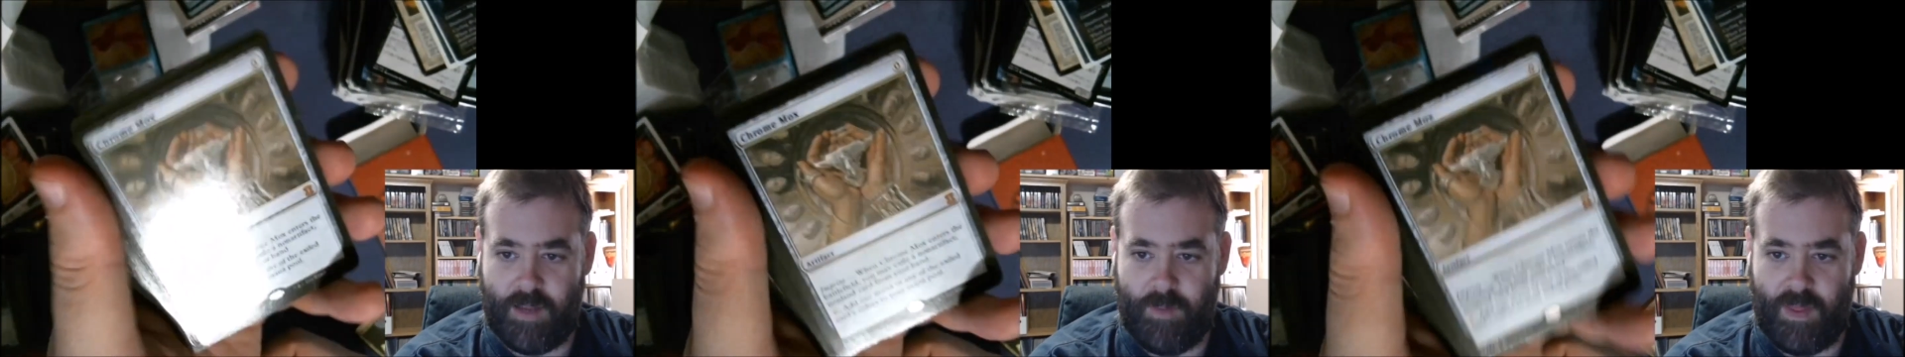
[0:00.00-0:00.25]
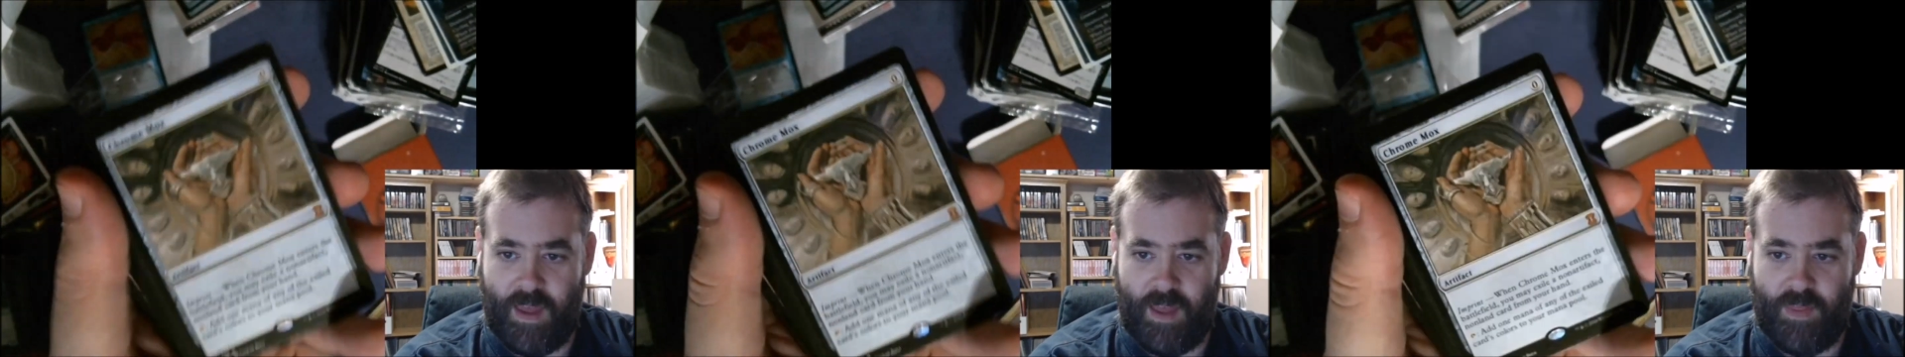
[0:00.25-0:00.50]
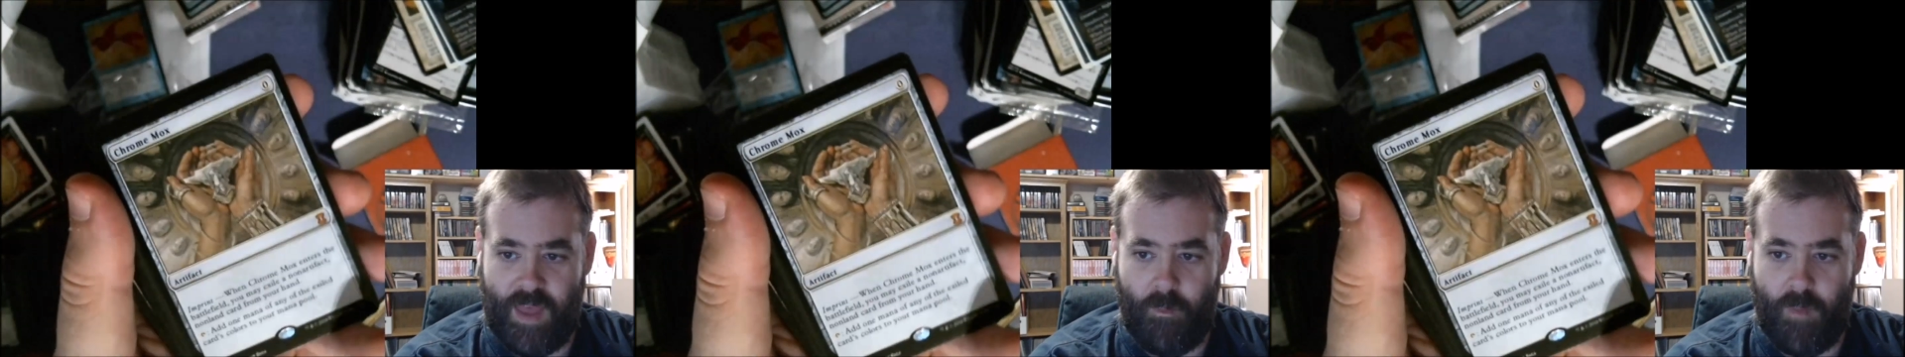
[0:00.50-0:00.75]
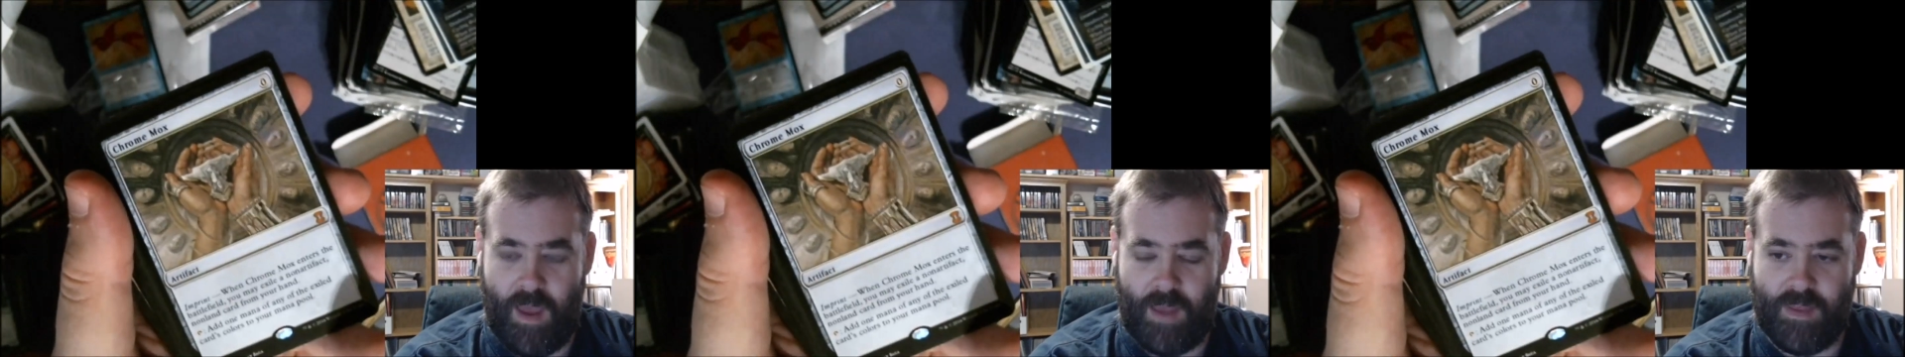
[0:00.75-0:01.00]
I mean, they
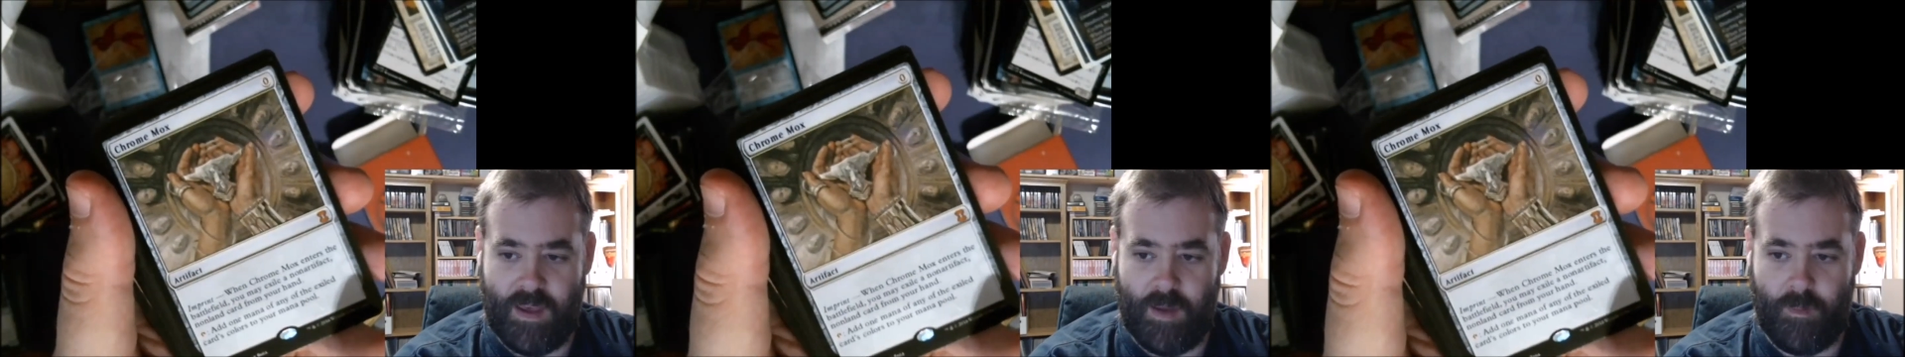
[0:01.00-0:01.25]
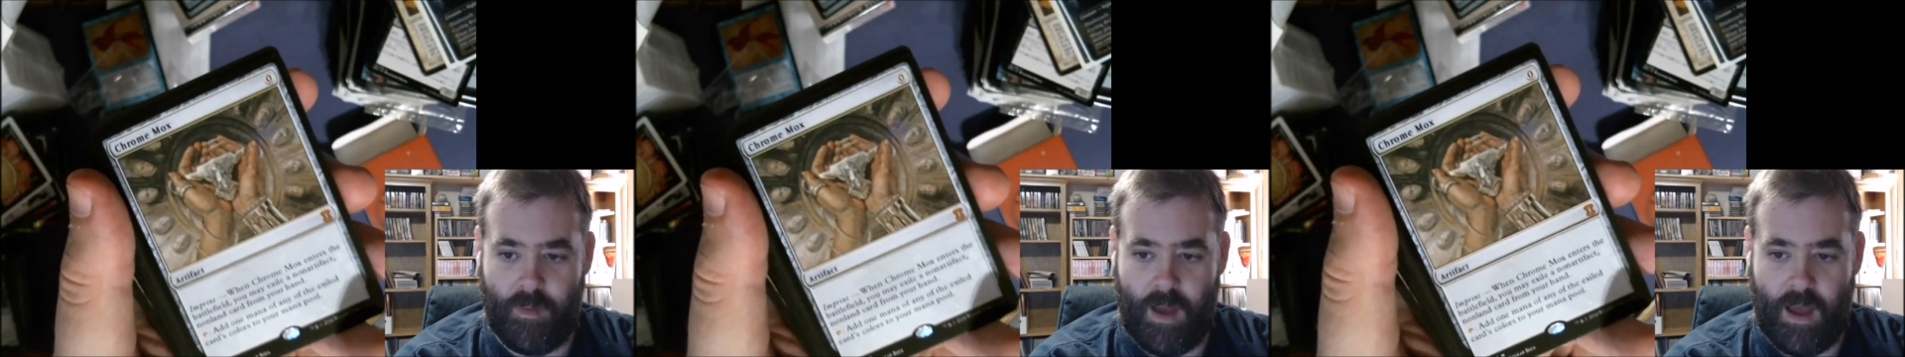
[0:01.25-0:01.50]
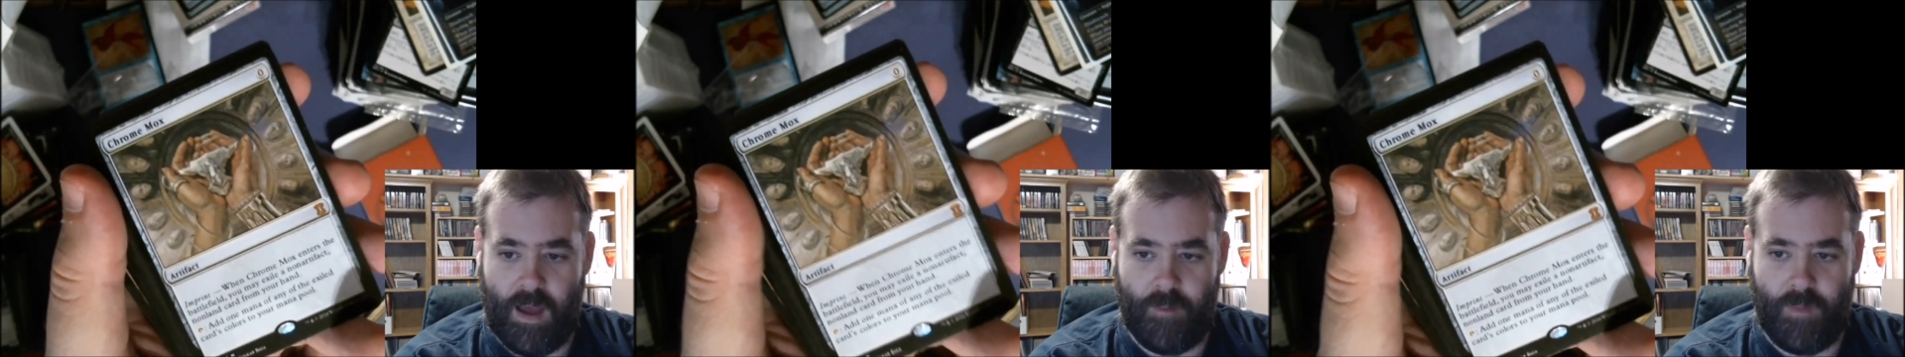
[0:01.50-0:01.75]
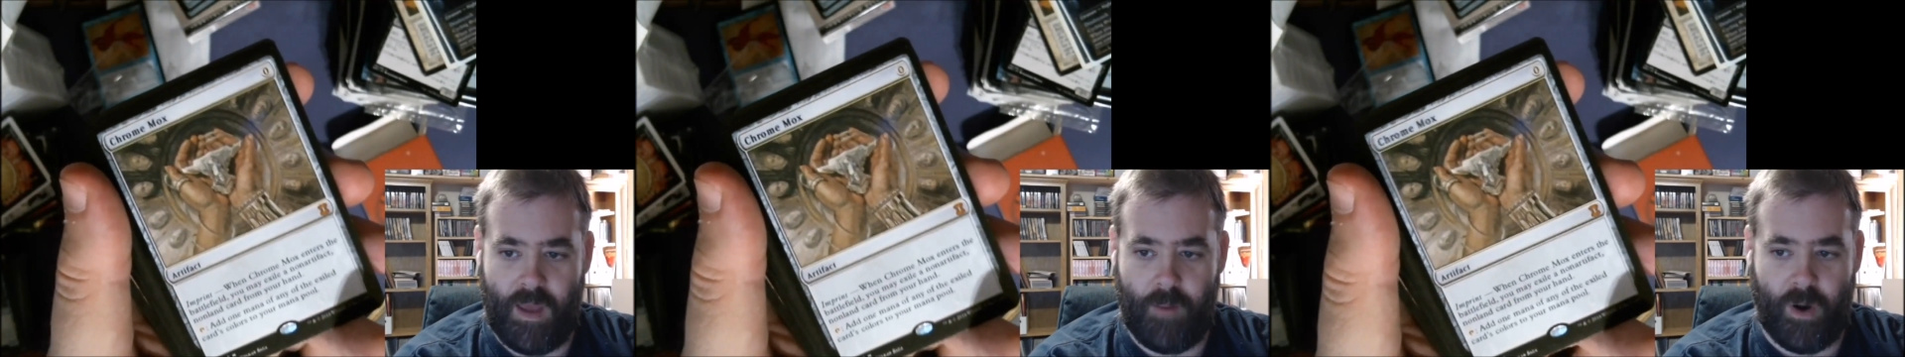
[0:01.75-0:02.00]
made them
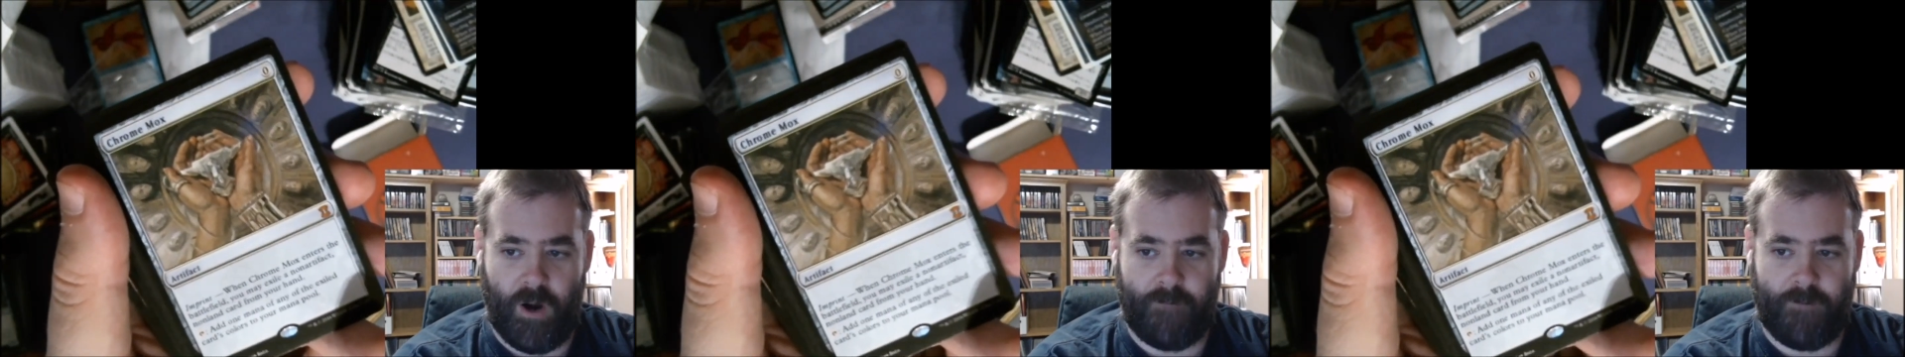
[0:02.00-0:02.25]
in part